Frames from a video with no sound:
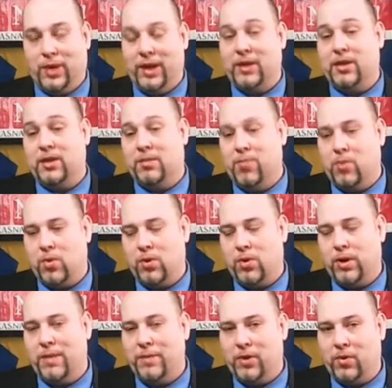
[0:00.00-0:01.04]
related to the
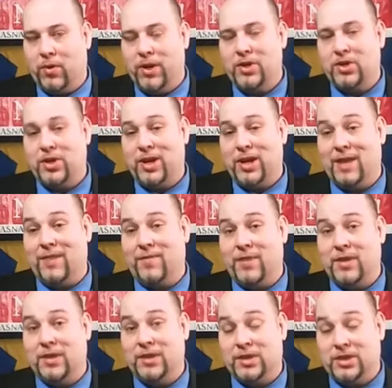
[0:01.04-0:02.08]
border and immigration
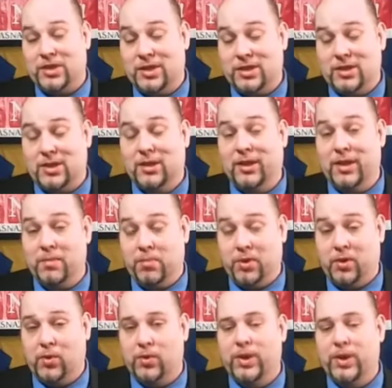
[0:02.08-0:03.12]
have consistently
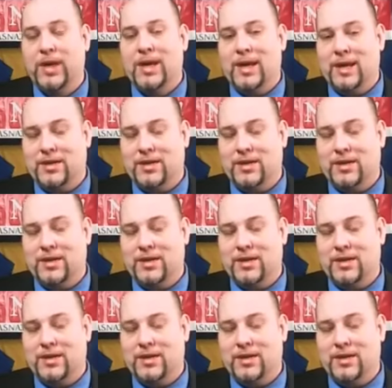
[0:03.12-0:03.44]
polled